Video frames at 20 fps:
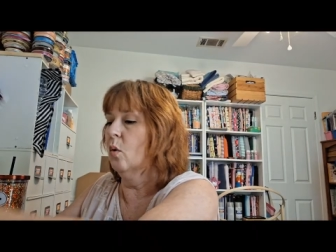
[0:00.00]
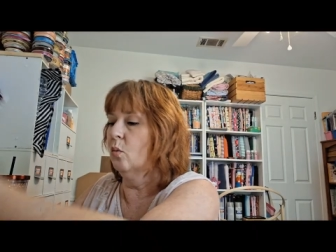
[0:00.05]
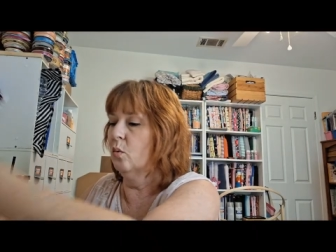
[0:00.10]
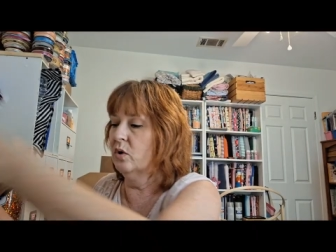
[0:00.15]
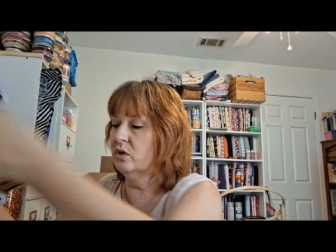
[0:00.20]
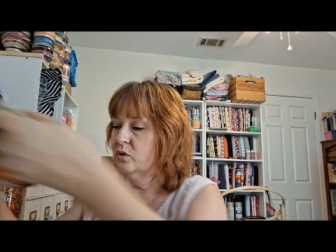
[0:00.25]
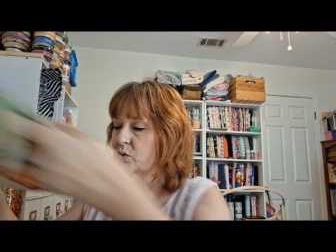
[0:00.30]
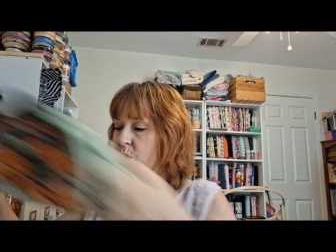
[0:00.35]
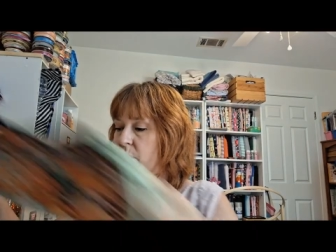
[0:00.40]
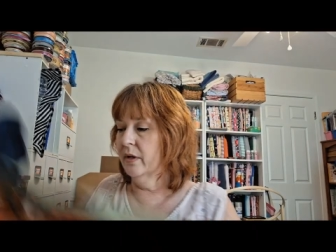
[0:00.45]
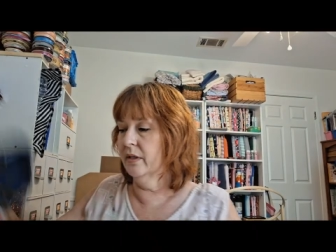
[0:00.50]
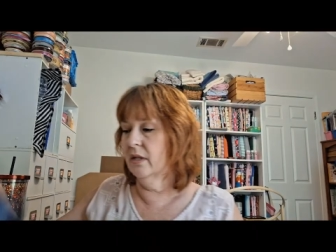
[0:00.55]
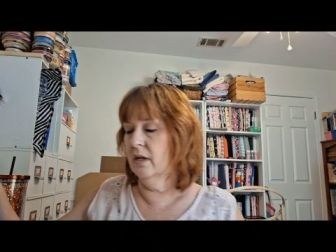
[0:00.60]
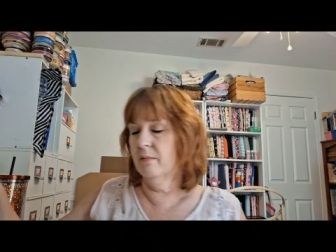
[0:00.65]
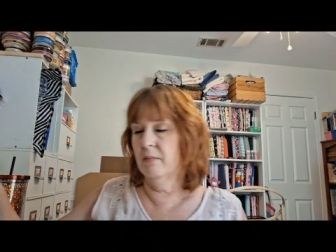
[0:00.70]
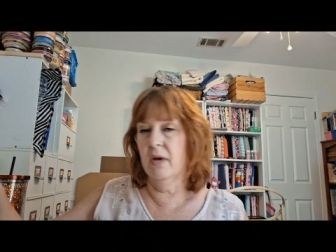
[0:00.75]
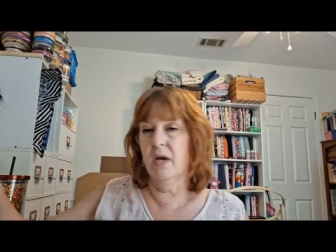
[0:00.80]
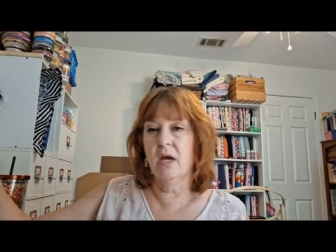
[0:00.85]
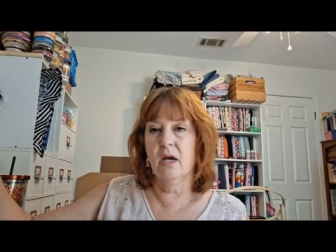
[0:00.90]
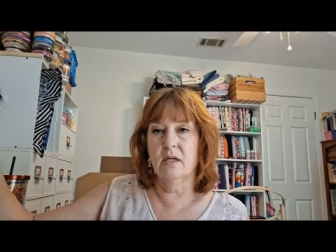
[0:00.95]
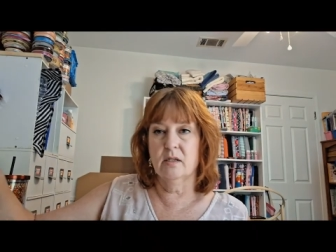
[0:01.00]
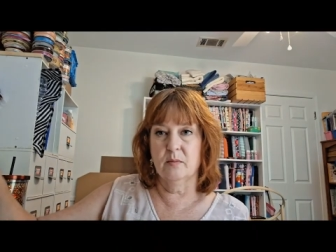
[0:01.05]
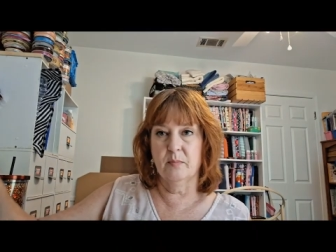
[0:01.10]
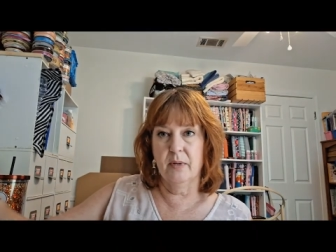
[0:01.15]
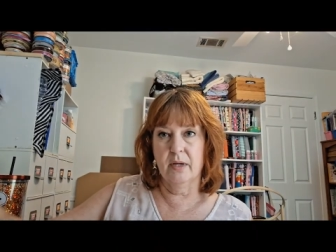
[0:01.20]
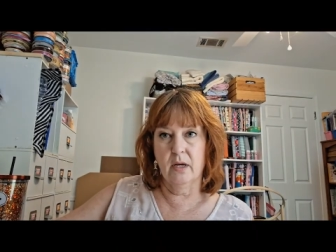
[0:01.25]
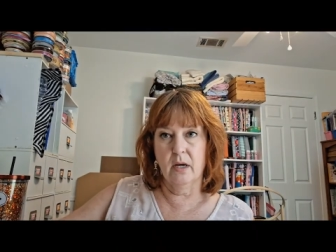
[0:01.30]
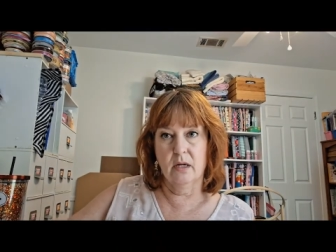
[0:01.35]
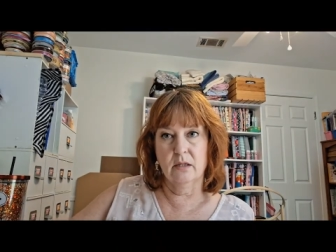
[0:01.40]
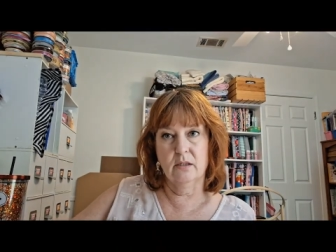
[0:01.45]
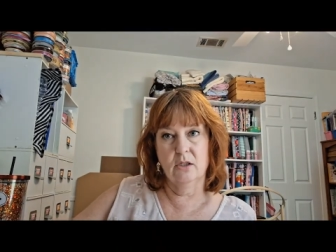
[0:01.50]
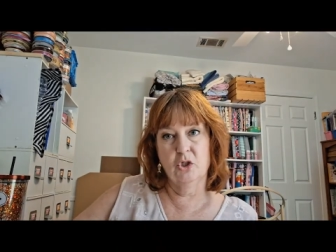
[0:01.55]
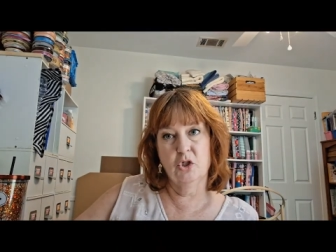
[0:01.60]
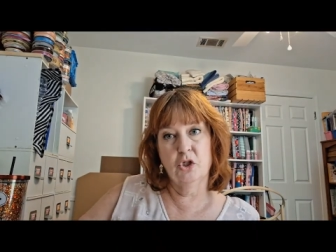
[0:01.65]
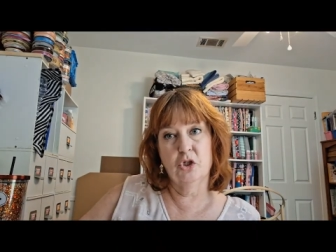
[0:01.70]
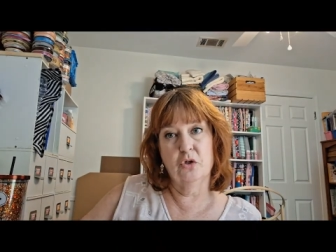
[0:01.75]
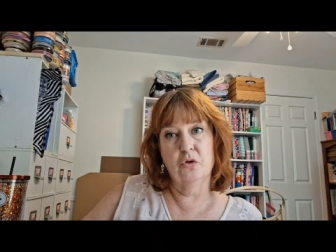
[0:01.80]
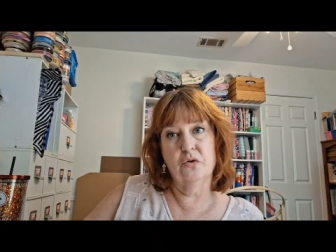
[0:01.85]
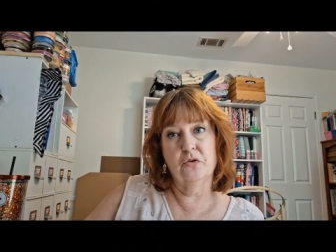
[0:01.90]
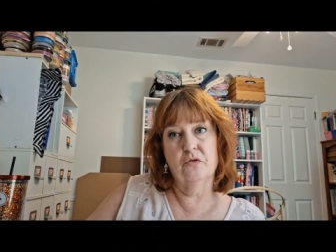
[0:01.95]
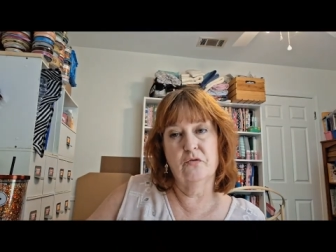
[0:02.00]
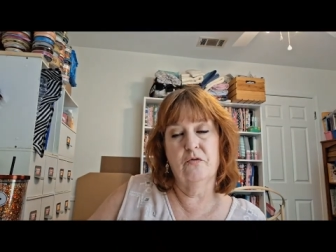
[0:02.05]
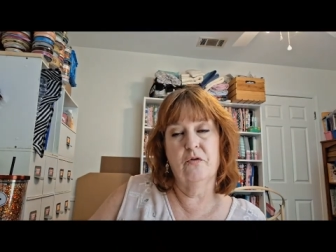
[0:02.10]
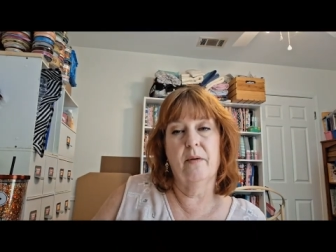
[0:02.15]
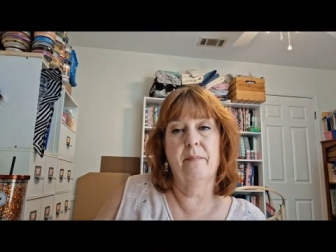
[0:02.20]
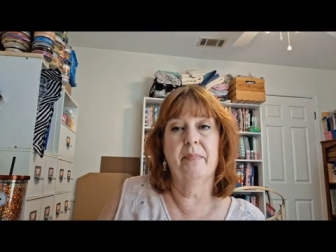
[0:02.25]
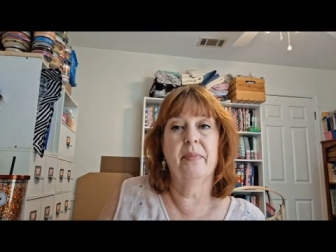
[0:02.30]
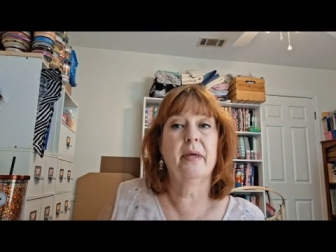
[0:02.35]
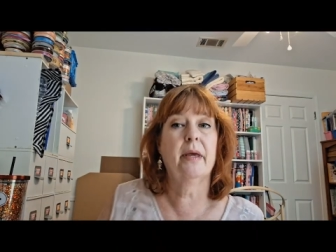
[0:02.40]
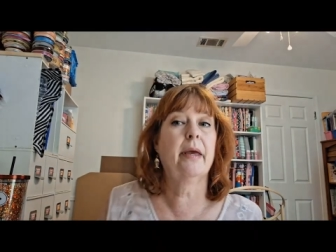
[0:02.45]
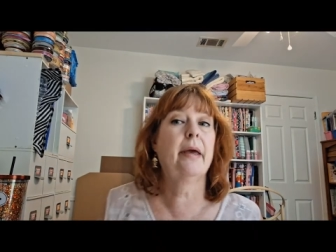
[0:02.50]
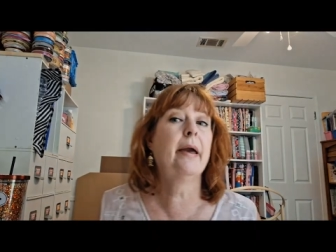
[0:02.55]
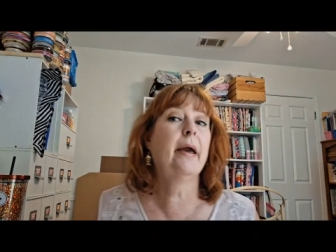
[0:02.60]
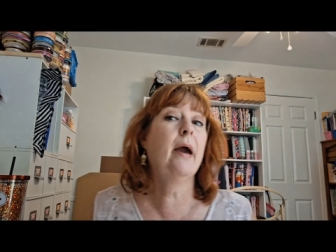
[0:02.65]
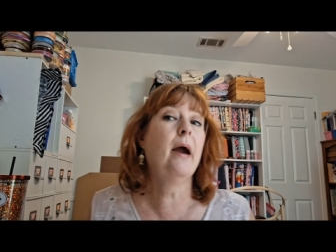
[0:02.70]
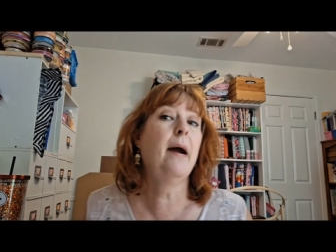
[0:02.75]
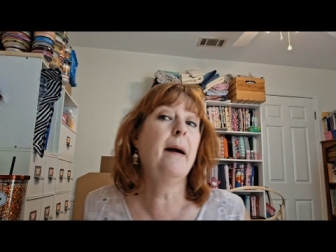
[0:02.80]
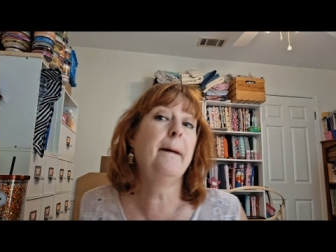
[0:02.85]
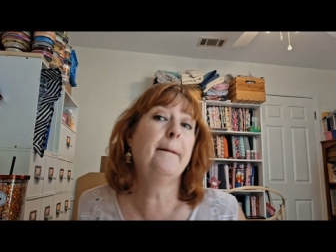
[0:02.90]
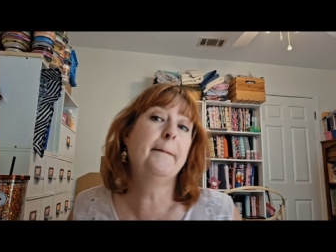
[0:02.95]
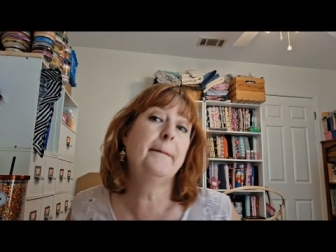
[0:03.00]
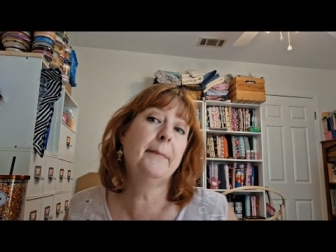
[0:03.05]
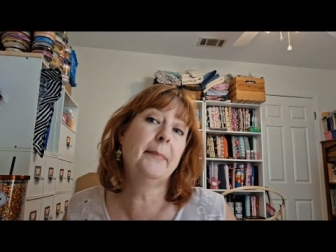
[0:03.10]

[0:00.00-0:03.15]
was one that my husband got to choose from the cup,